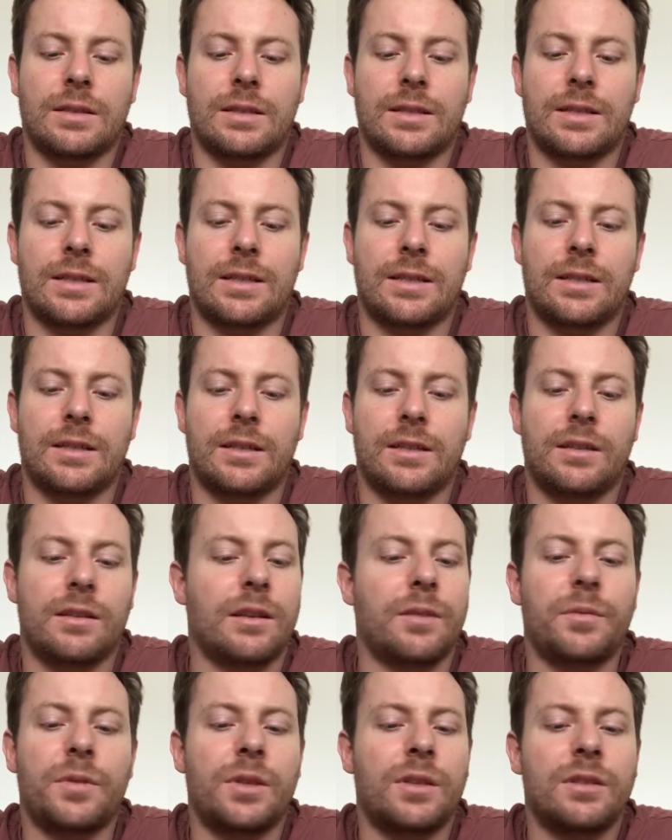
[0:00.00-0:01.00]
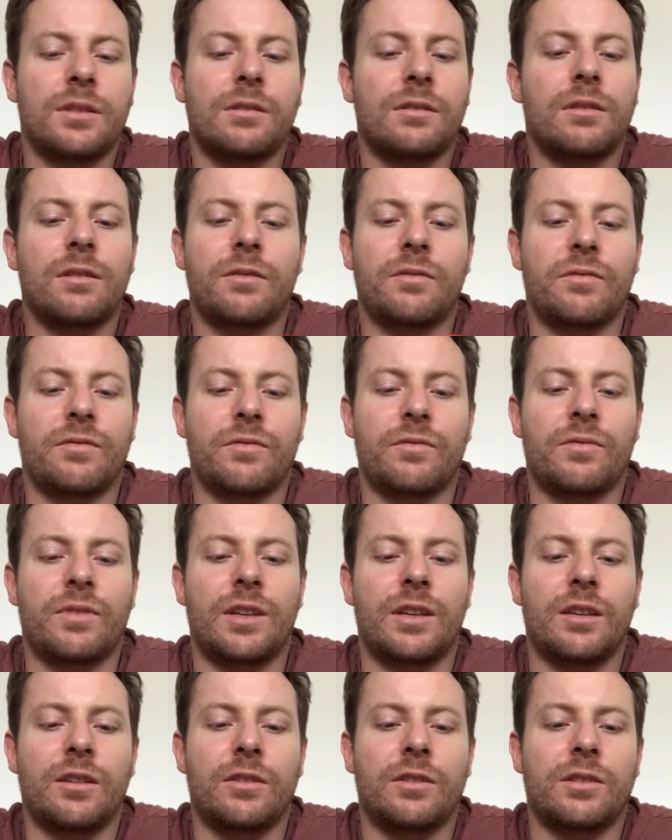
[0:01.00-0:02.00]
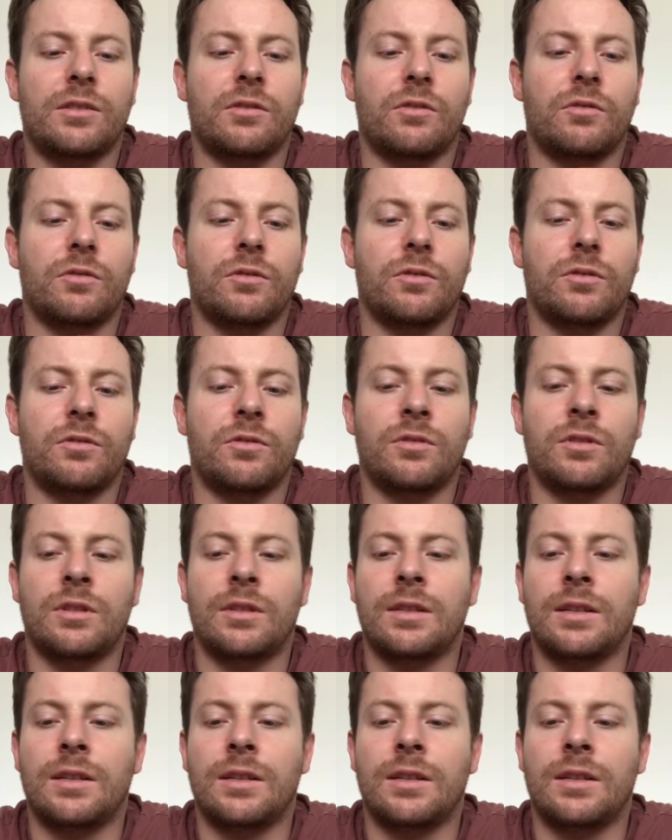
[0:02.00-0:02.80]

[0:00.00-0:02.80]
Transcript: There's a lot of videos on